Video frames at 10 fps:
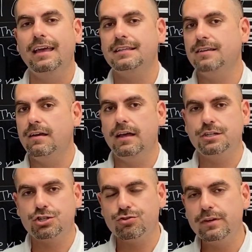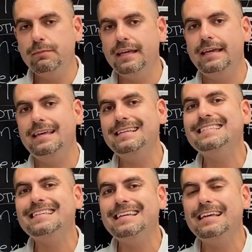It's extremely
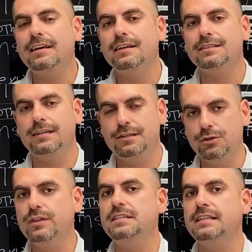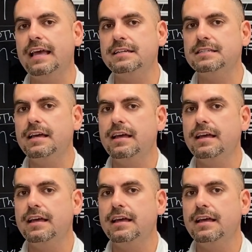easy to do these days.